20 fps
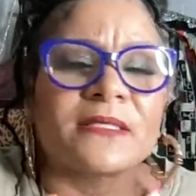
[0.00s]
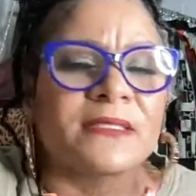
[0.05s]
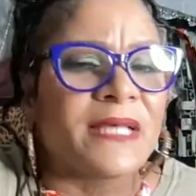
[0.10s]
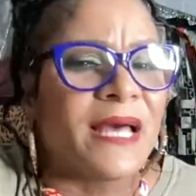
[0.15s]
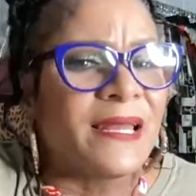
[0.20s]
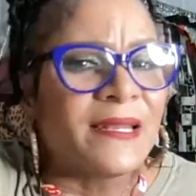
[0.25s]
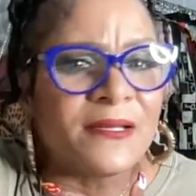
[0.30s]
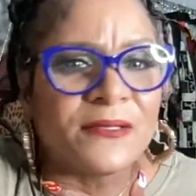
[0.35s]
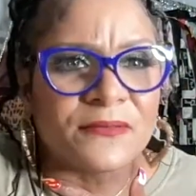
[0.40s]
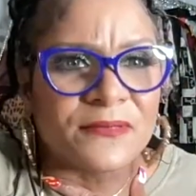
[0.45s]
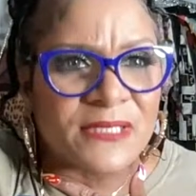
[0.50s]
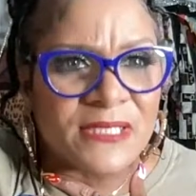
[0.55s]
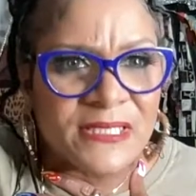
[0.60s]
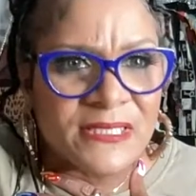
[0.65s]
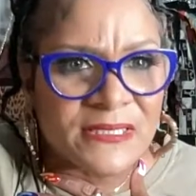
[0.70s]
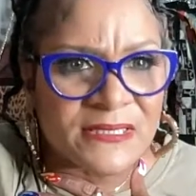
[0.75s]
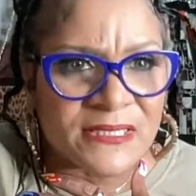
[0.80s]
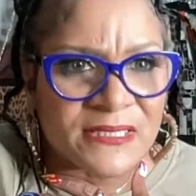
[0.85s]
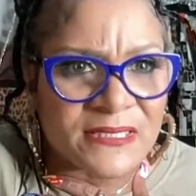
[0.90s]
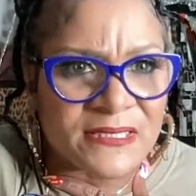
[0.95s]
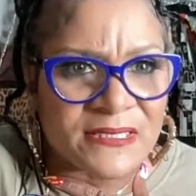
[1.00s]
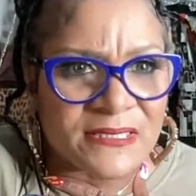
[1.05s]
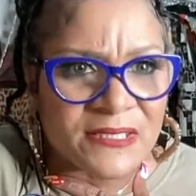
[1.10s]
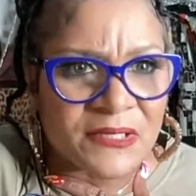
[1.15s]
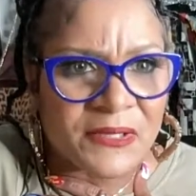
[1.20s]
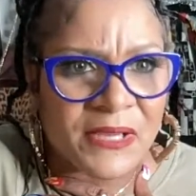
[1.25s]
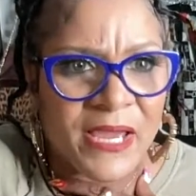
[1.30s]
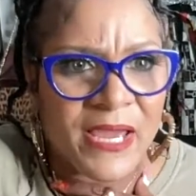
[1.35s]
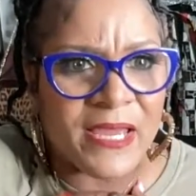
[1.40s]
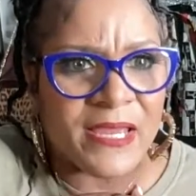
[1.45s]
I don't think this,
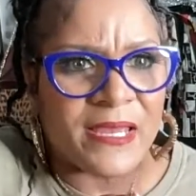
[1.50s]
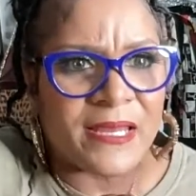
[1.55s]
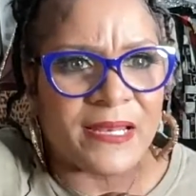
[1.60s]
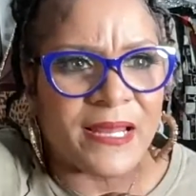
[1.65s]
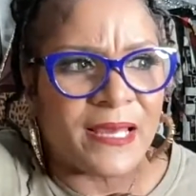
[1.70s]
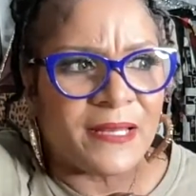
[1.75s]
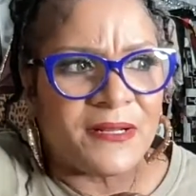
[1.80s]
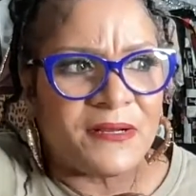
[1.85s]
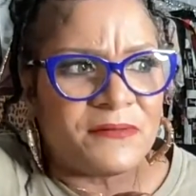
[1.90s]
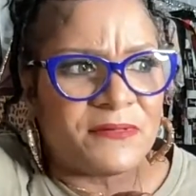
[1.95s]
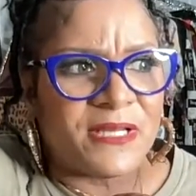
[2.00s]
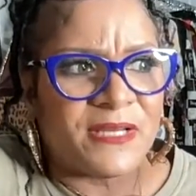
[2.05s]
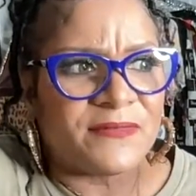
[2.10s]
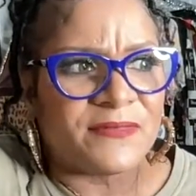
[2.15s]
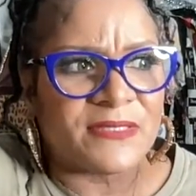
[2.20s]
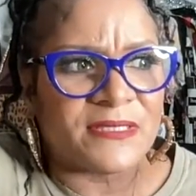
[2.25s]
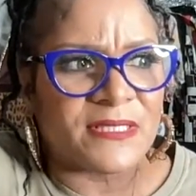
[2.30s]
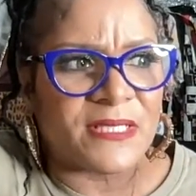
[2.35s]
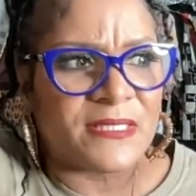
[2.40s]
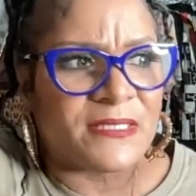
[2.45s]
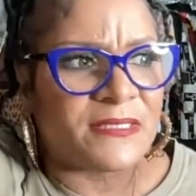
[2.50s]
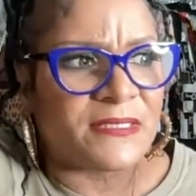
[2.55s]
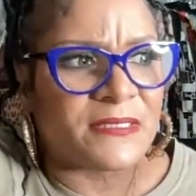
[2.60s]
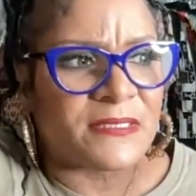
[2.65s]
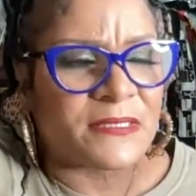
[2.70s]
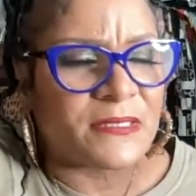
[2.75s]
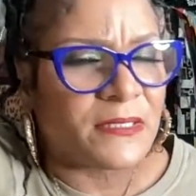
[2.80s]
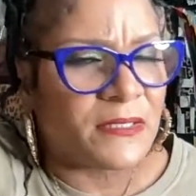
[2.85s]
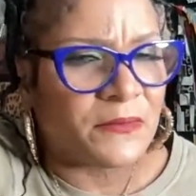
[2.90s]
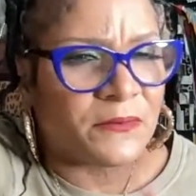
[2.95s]
okay? And I don't never say
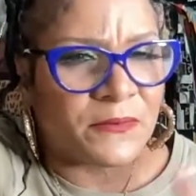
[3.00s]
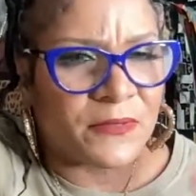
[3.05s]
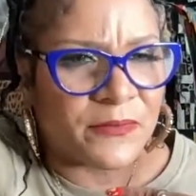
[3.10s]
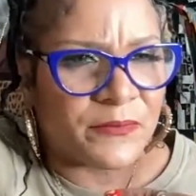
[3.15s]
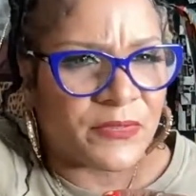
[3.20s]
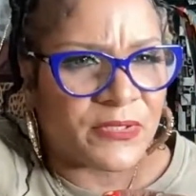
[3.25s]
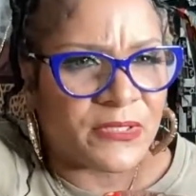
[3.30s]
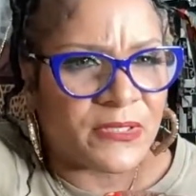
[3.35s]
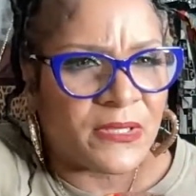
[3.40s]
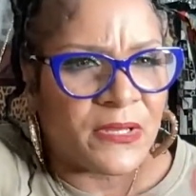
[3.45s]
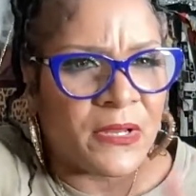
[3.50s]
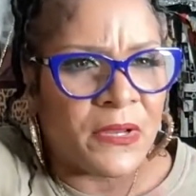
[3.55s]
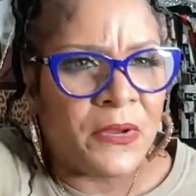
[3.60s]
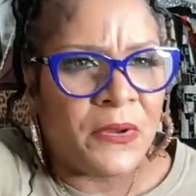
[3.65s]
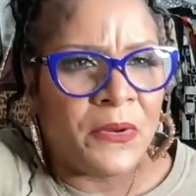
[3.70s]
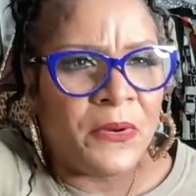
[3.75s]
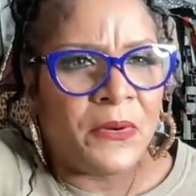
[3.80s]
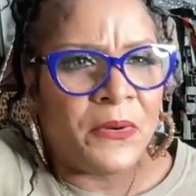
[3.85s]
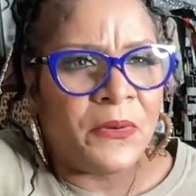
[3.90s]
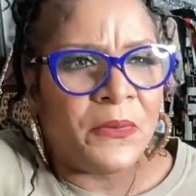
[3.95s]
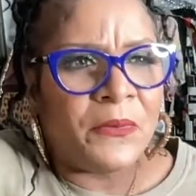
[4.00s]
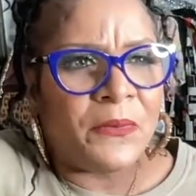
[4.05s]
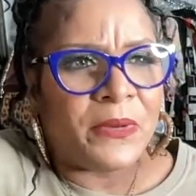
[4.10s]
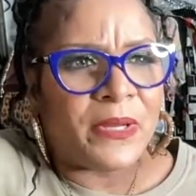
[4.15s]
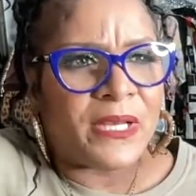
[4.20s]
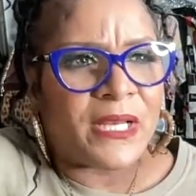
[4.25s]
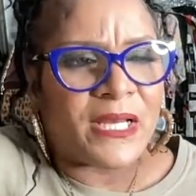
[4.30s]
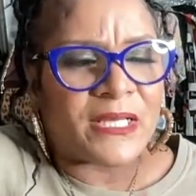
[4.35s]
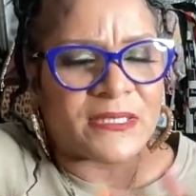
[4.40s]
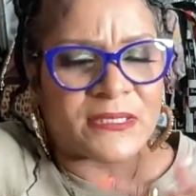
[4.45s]
to a woman
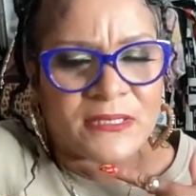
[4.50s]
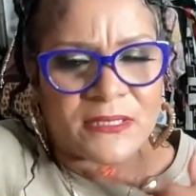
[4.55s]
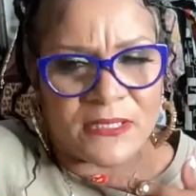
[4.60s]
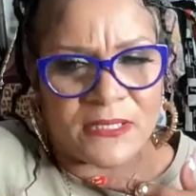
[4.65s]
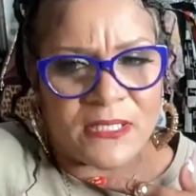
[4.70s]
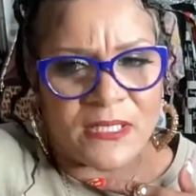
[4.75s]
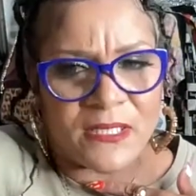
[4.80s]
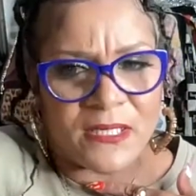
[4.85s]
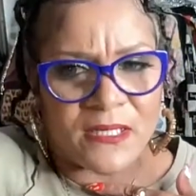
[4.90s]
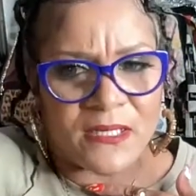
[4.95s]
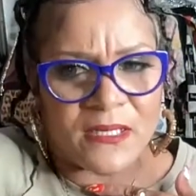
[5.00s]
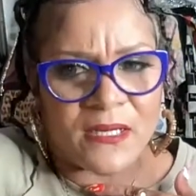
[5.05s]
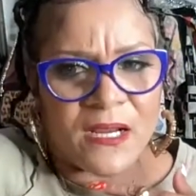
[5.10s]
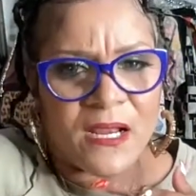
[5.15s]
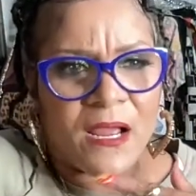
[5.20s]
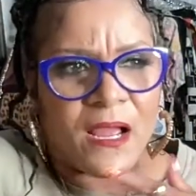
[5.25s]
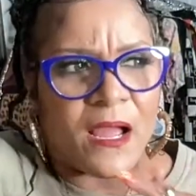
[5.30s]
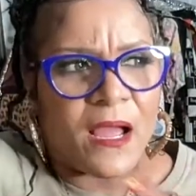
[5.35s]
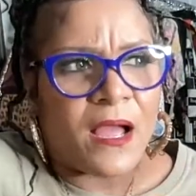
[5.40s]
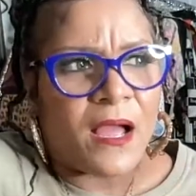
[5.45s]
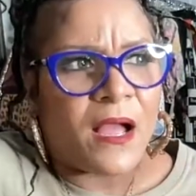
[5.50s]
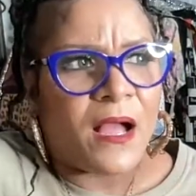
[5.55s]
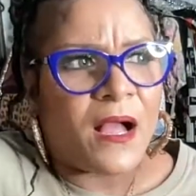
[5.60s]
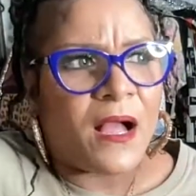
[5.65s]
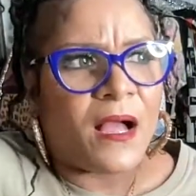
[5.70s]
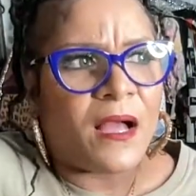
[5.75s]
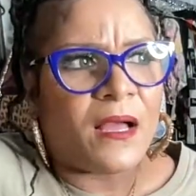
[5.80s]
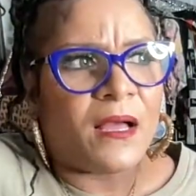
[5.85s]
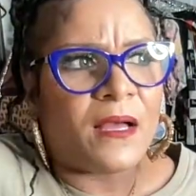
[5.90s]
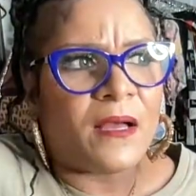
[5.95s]
when I see her,
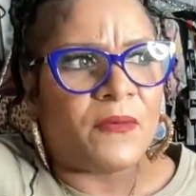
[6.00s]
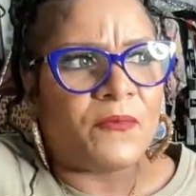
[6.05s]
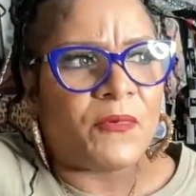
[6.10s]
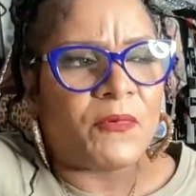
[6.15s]
um,